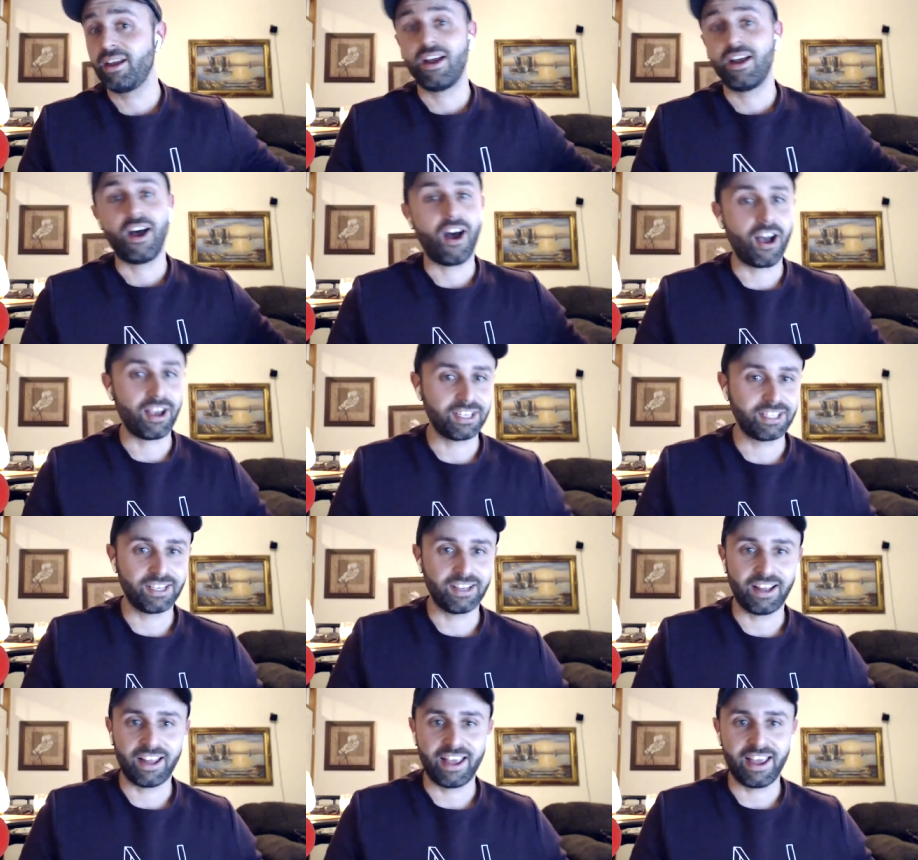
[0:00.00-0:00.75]

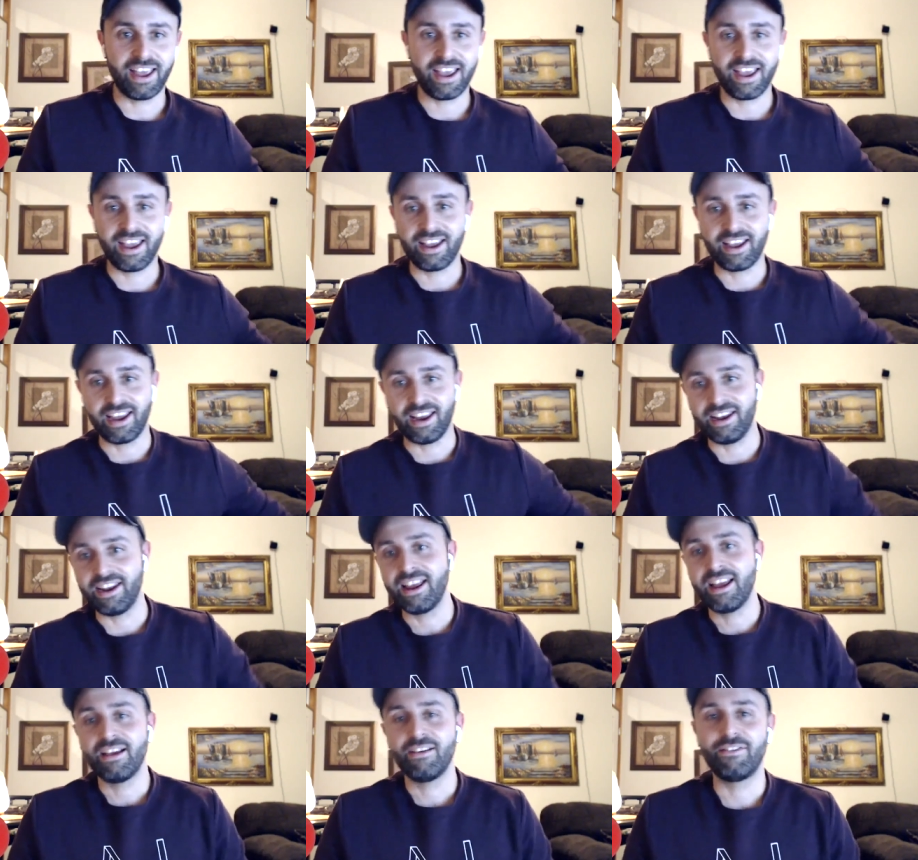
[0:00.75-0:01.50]
hustling and
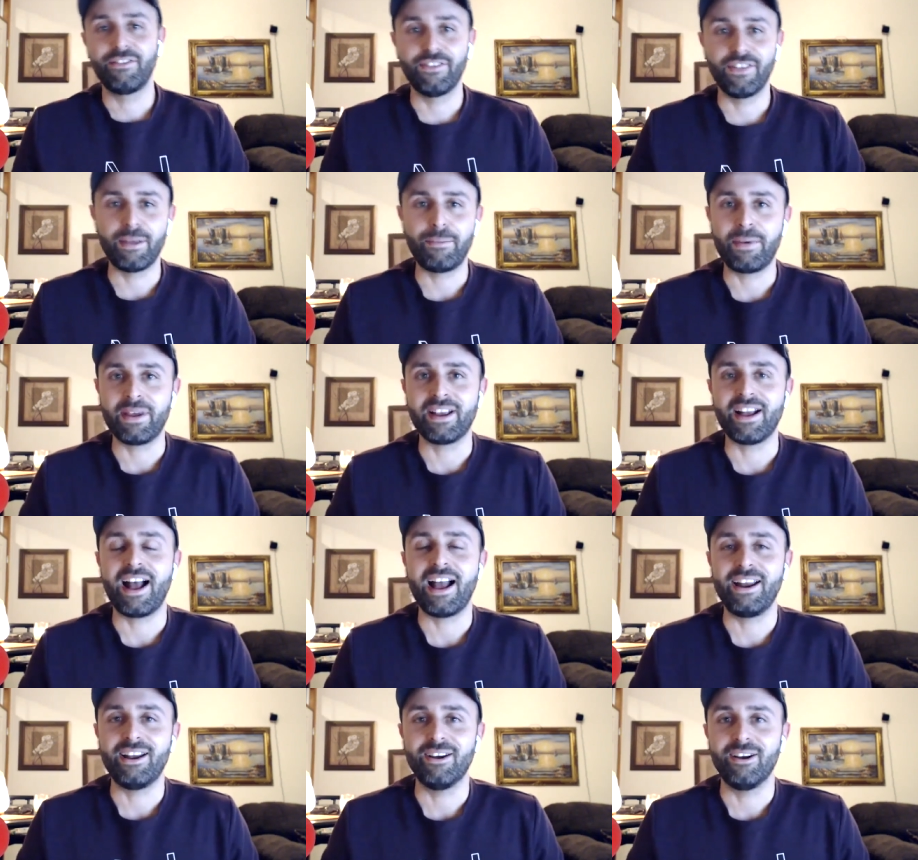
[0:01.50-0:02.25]
flipping
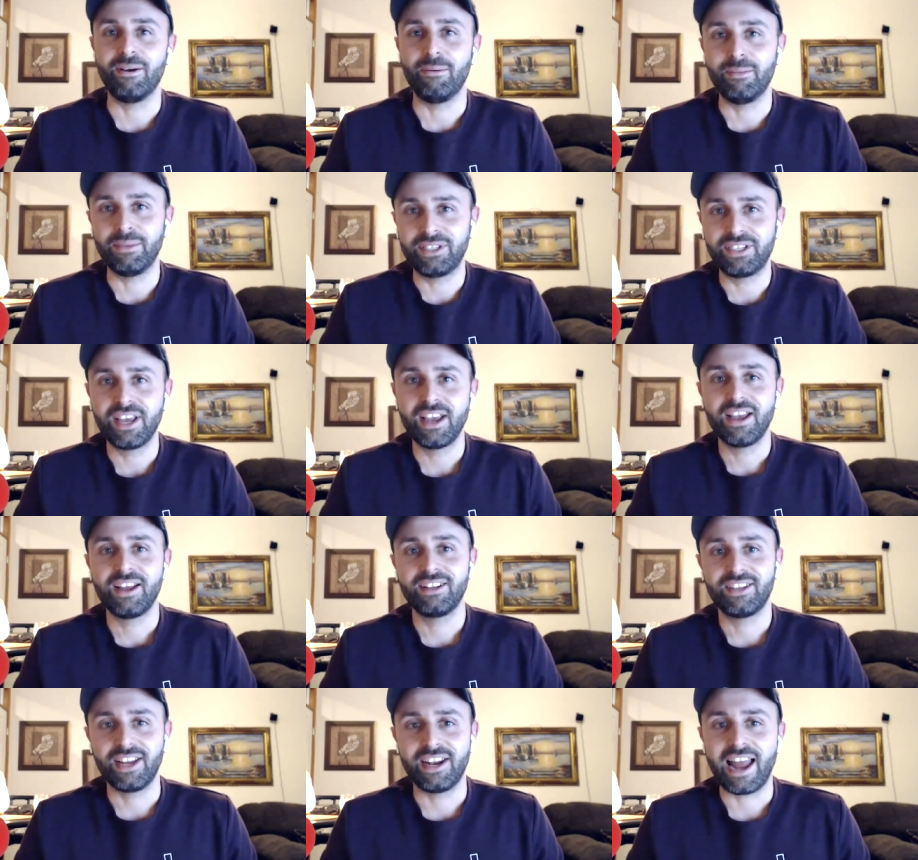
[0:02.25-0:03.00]
items
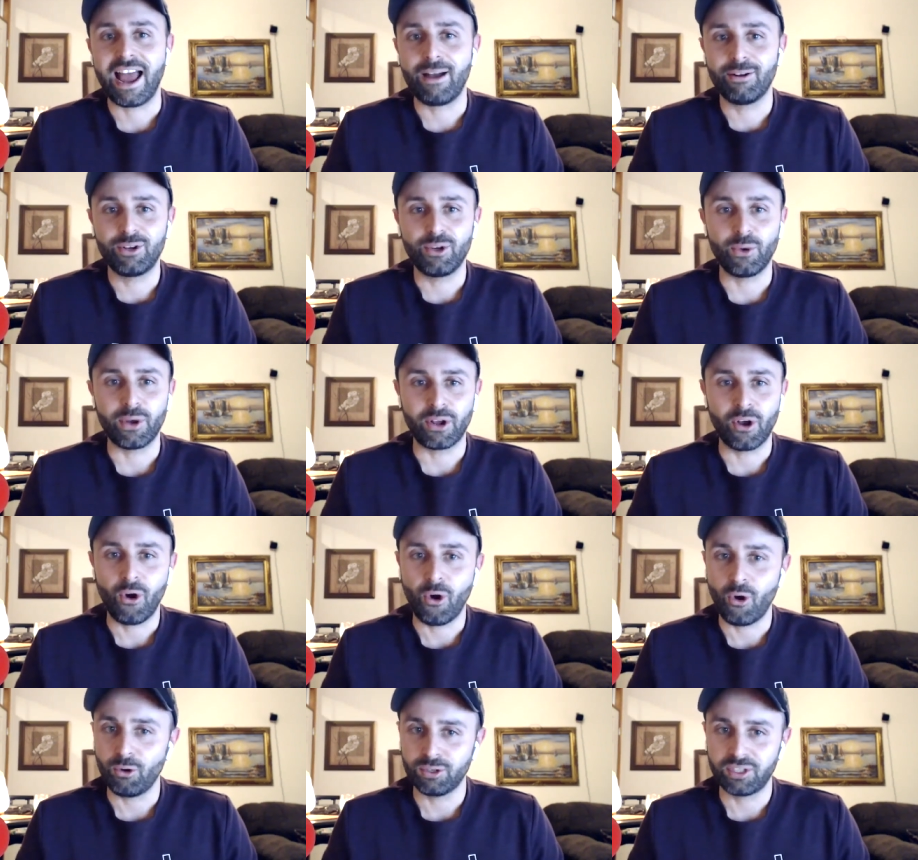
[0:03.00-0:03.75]
to now doing
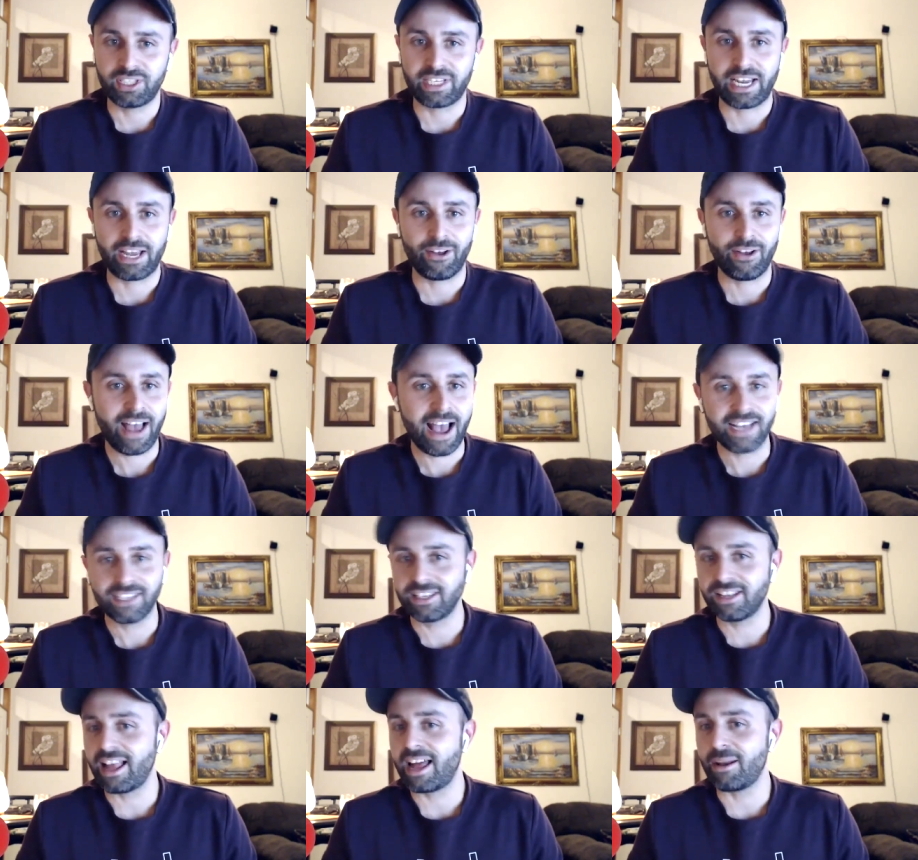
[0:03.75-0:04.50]
wholesale,
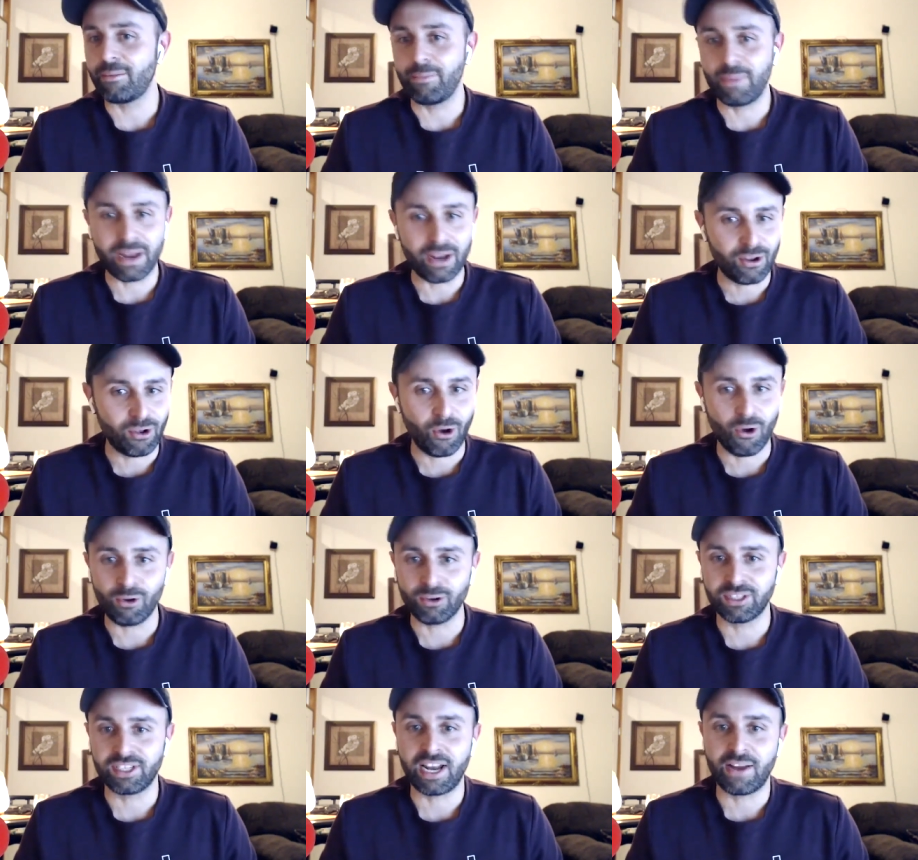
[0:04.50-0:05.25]
has a lot of big
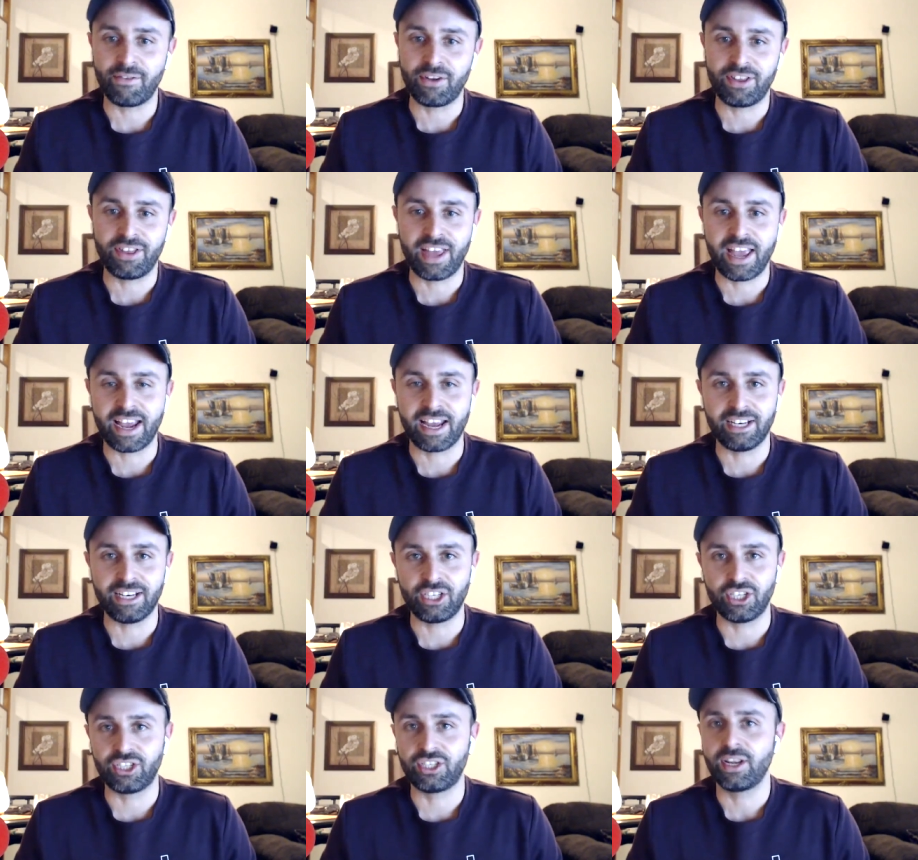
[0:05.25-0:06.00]
goals and everything, and
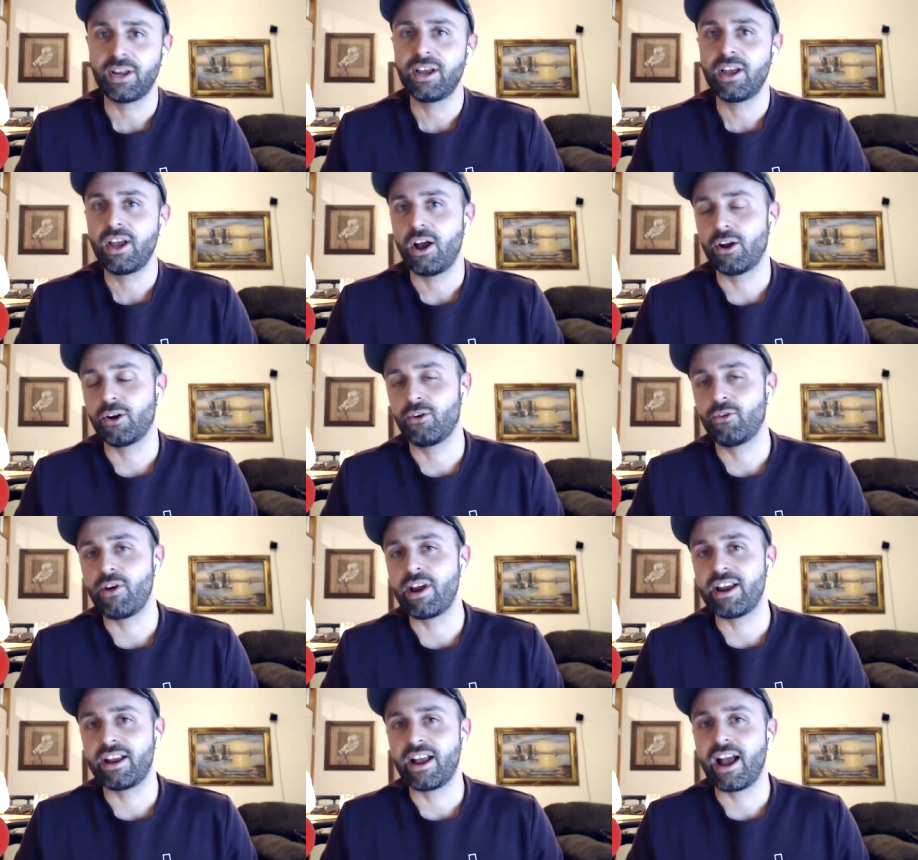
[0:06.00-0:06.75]
just a
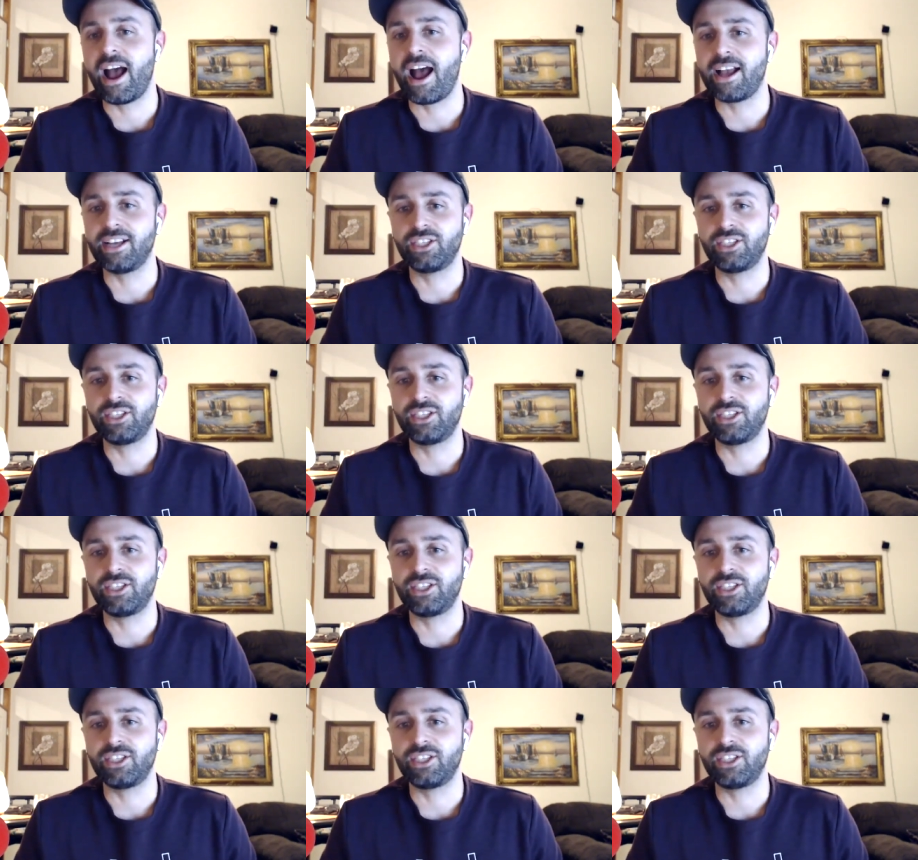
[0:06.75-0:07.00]
great guy.